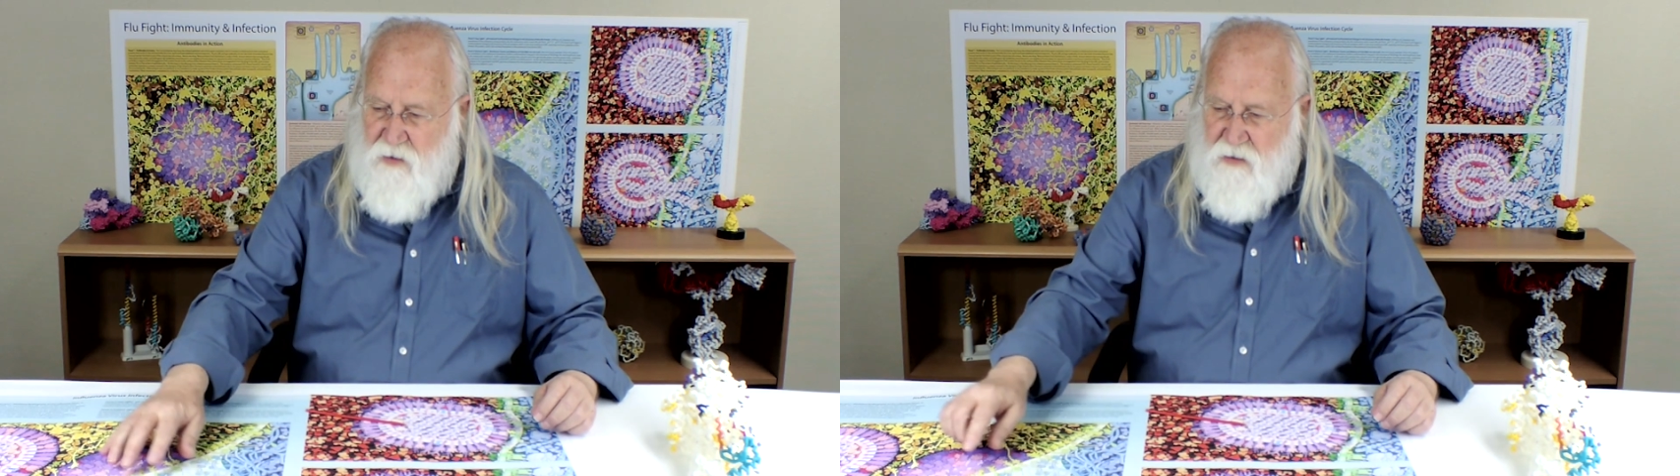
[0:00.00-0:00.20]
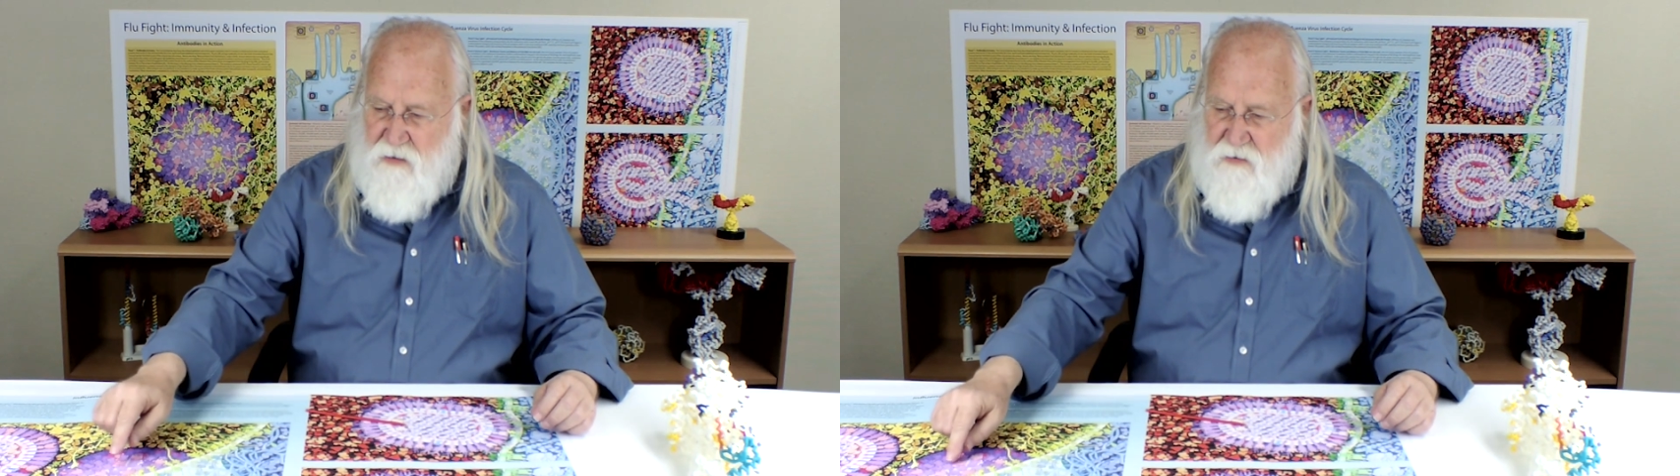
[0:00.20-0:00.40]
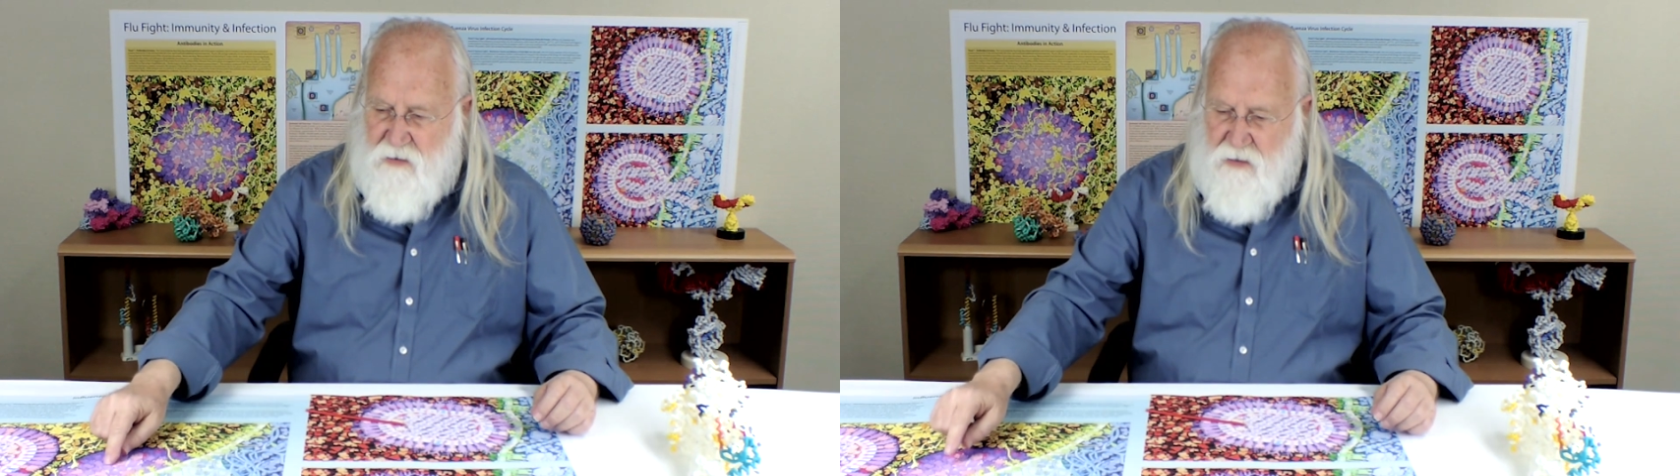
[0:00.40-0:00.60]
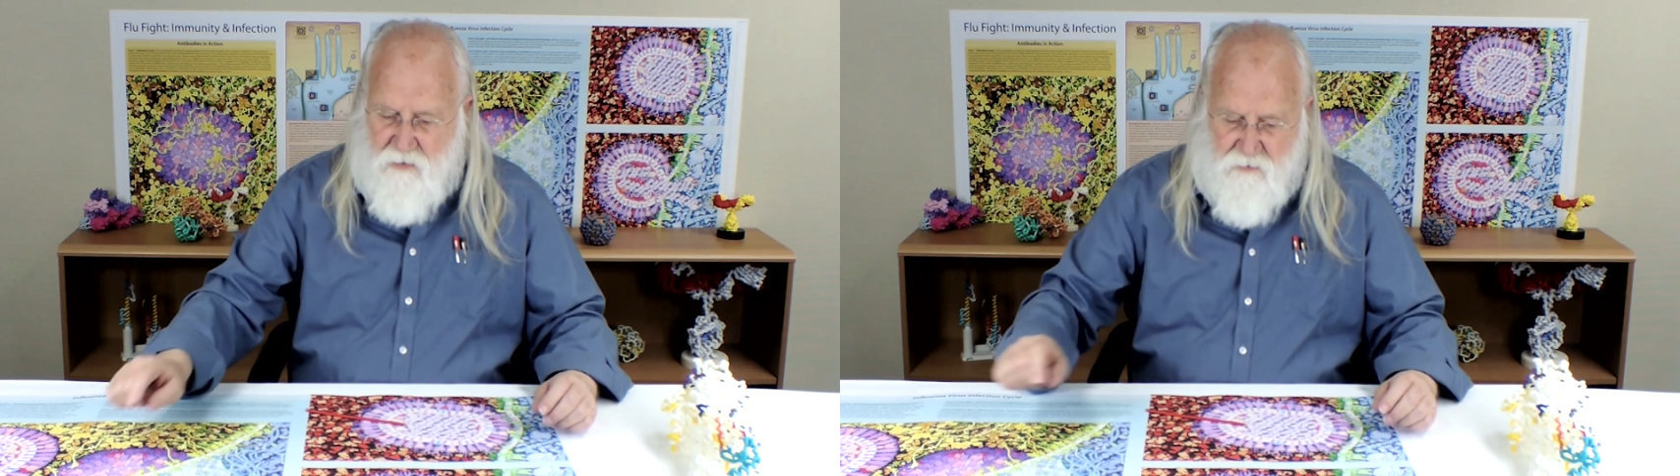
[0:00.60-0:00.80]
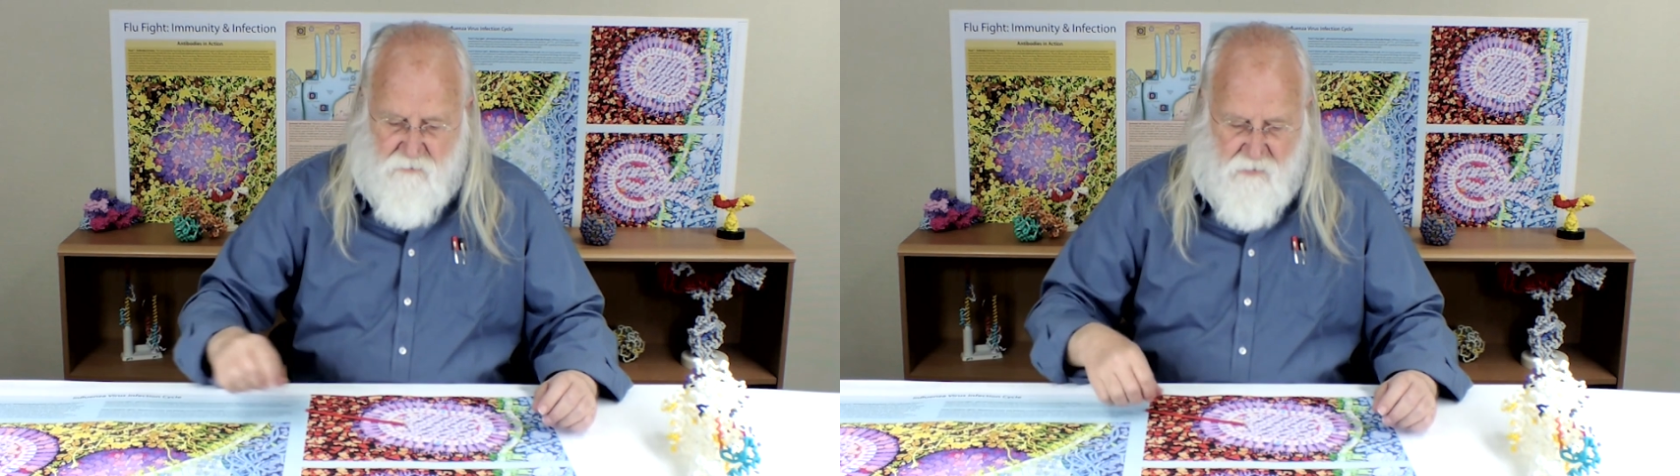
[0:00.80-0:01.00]
that
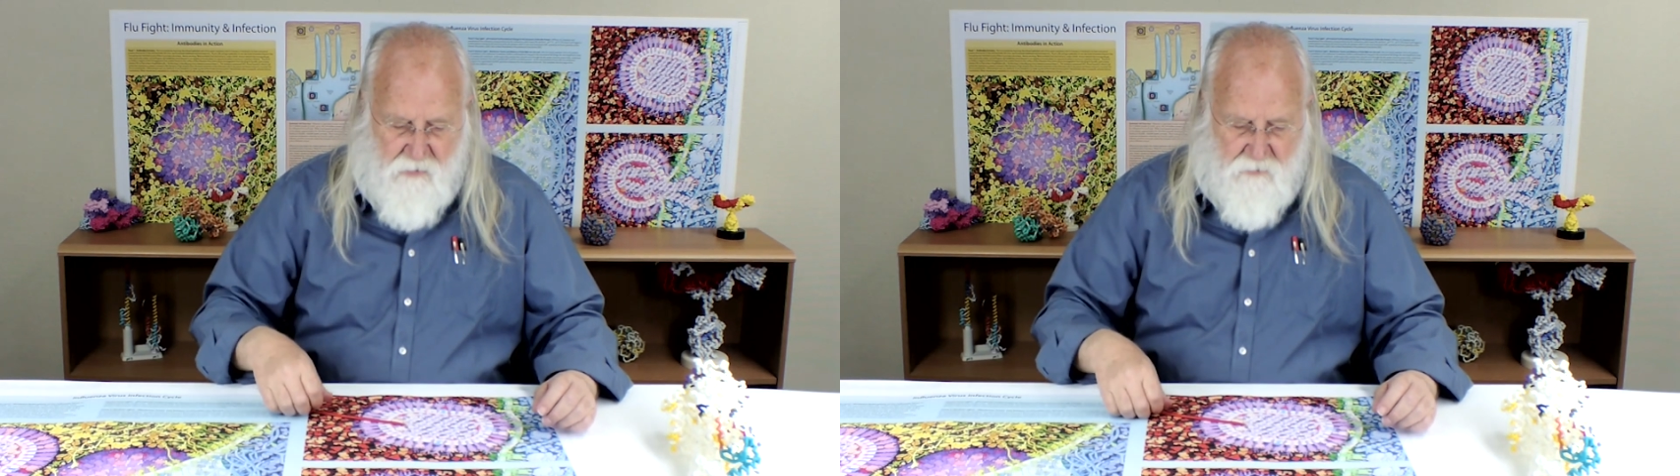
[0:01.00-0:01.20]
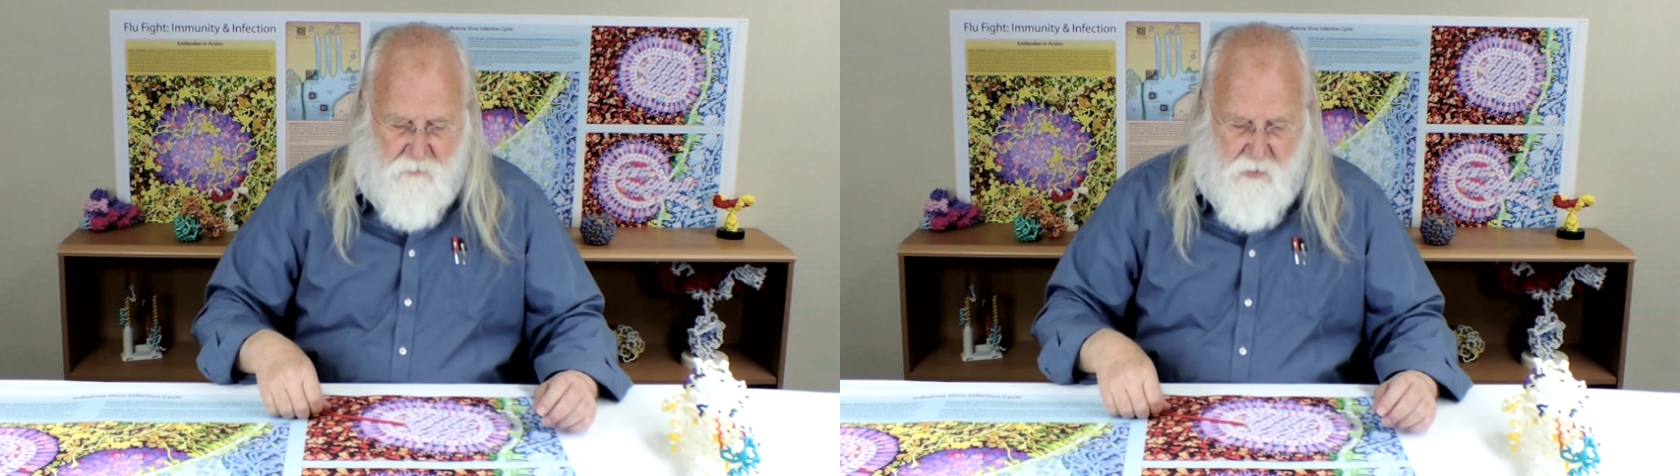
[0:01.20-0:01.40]
contains the virus